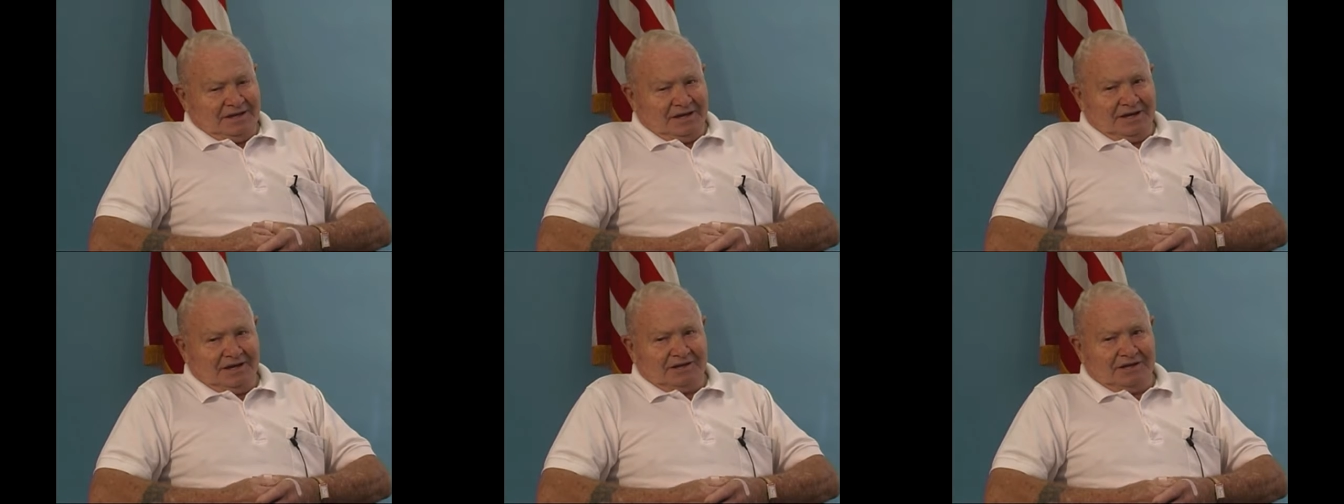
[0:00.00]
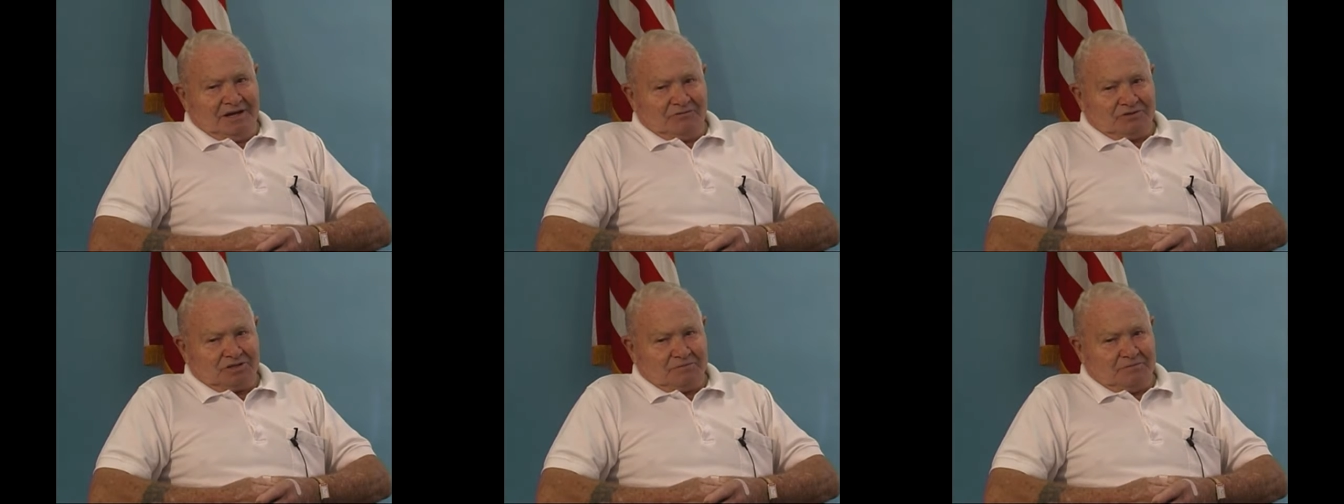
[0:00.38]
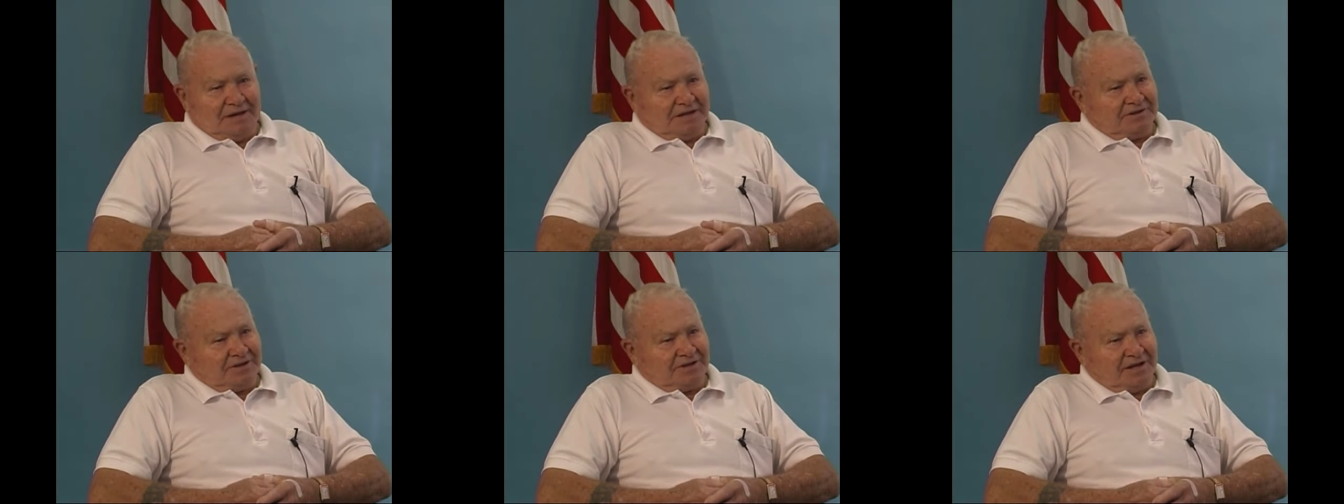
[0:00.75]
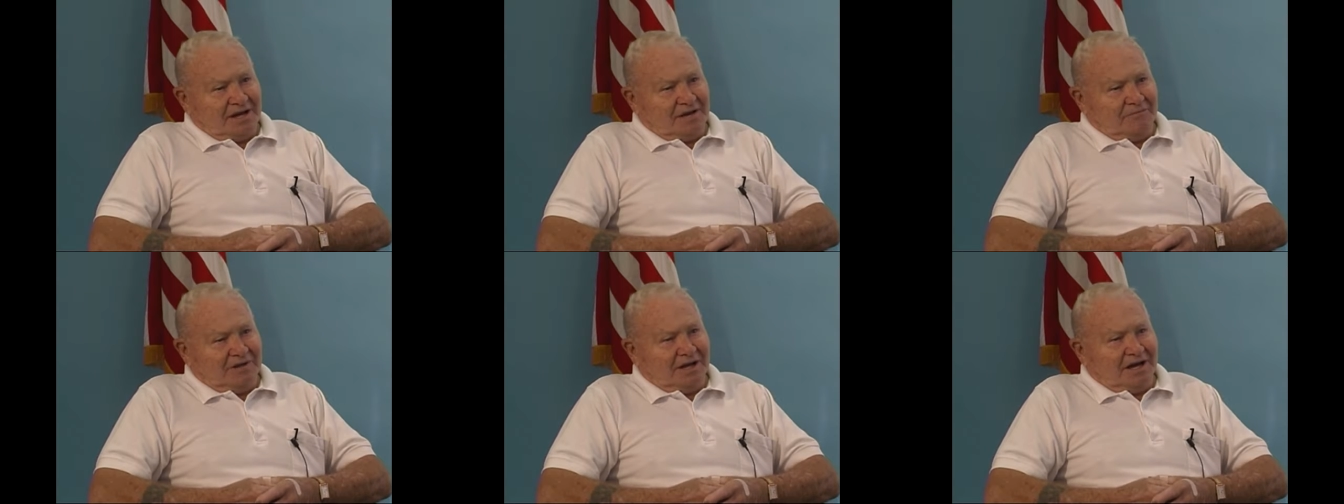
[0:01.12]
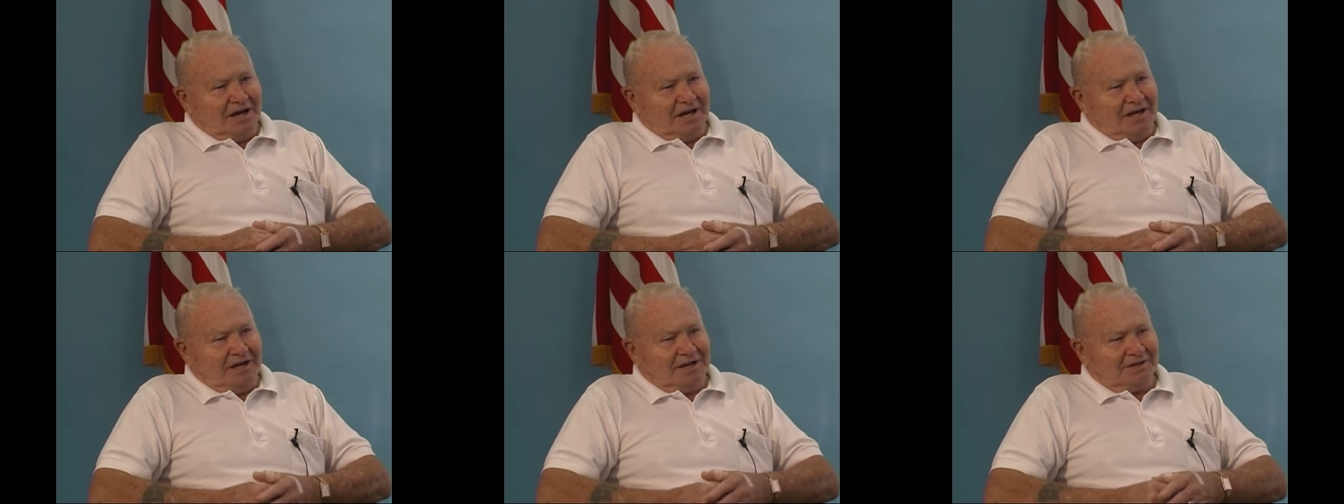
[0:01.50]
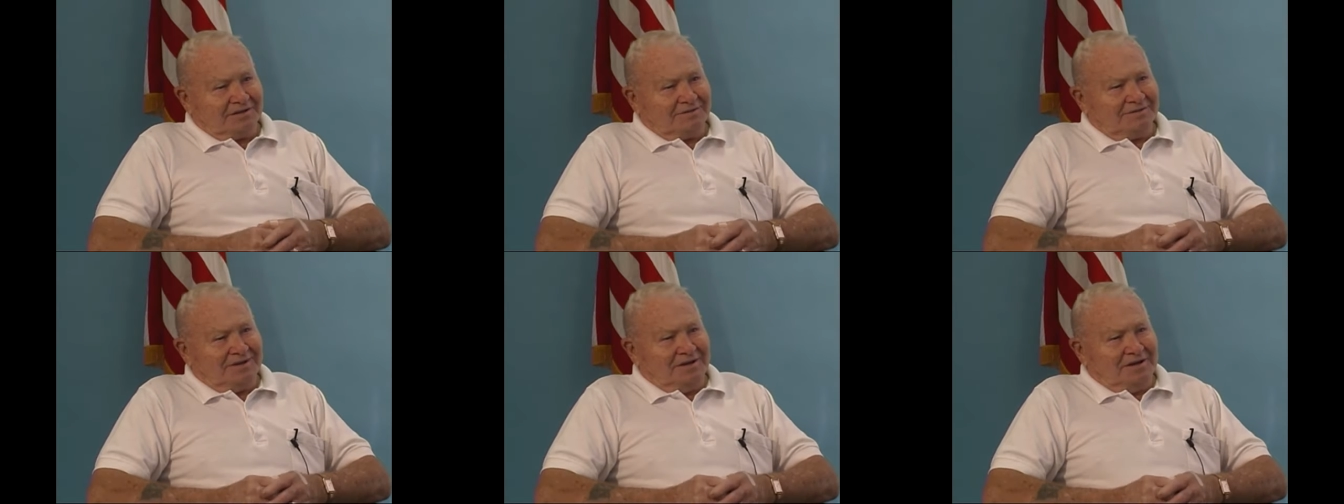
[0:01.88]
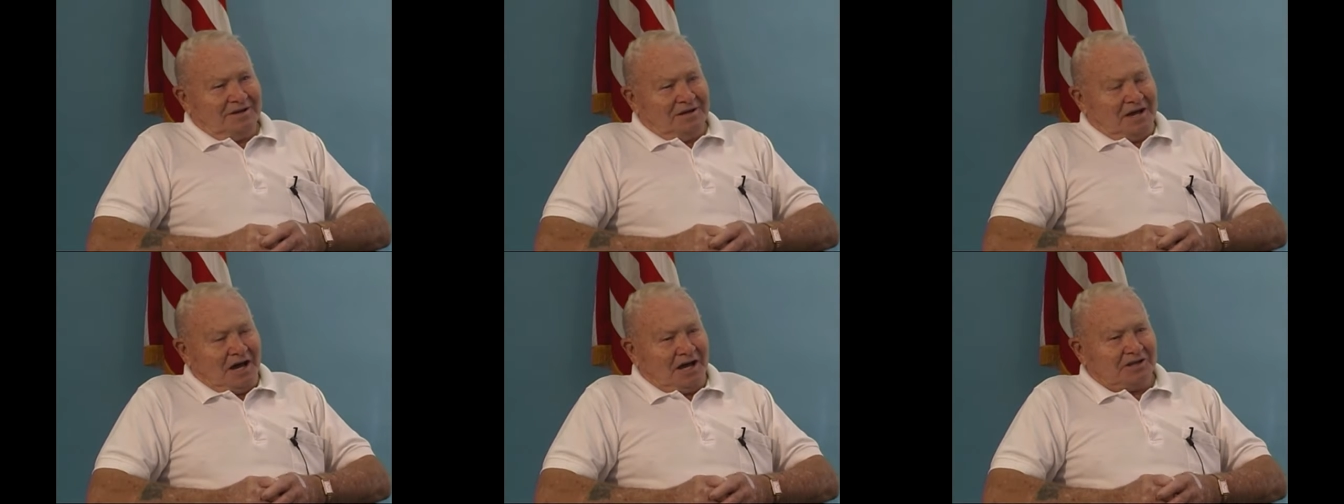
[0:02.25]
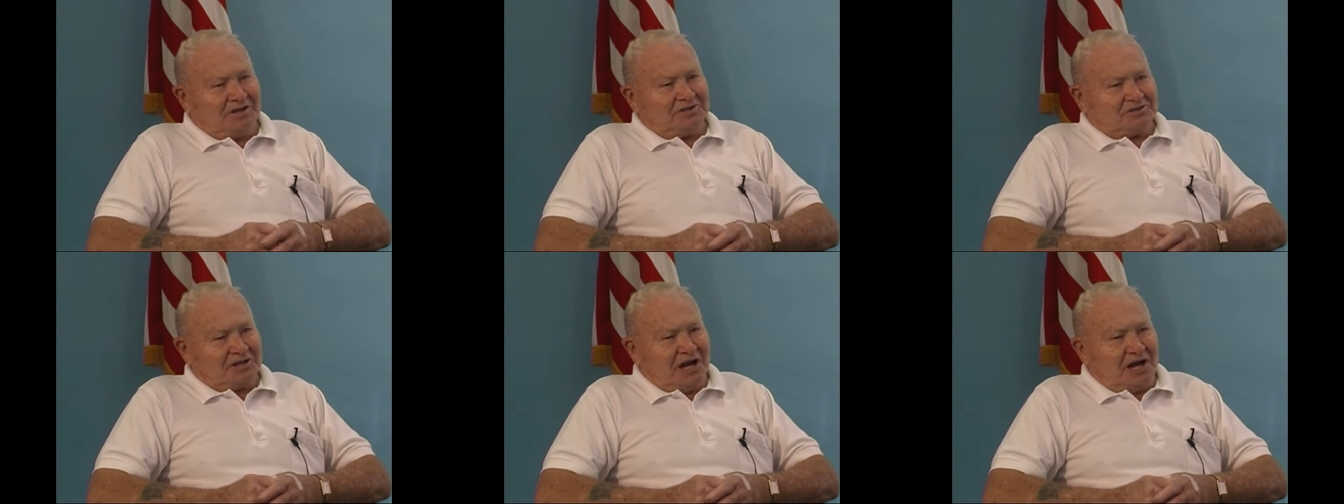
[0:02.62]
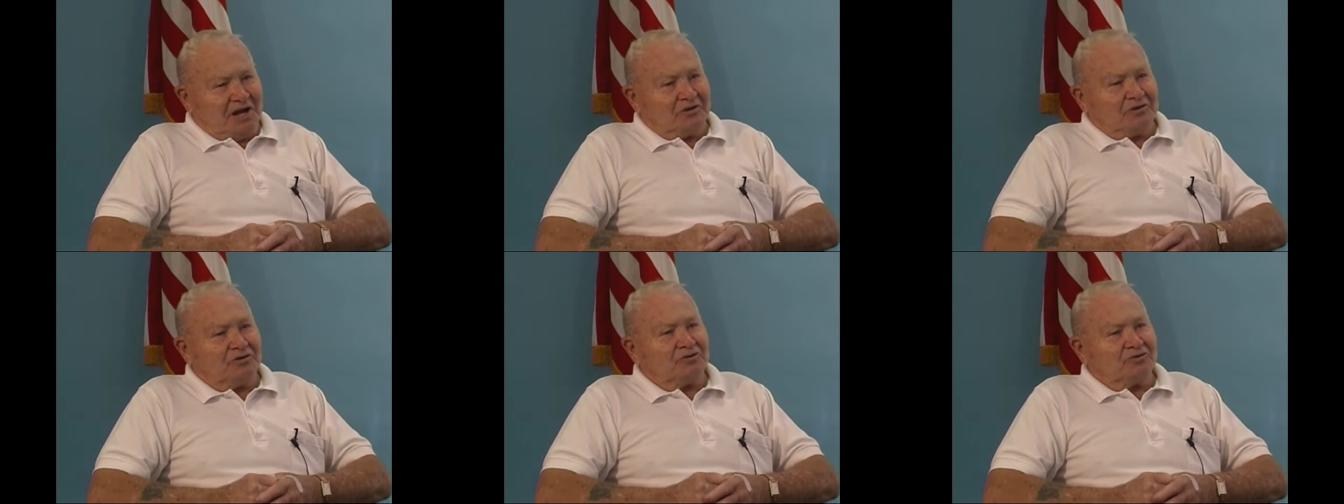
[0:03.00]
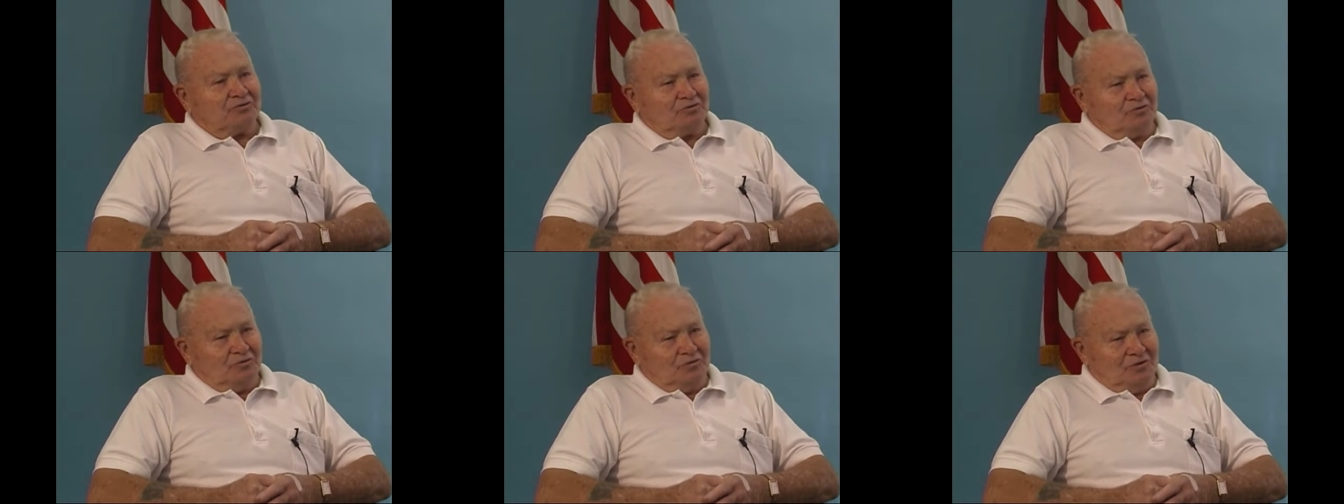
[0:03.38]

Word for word: And that was about the time that I uh, I desired to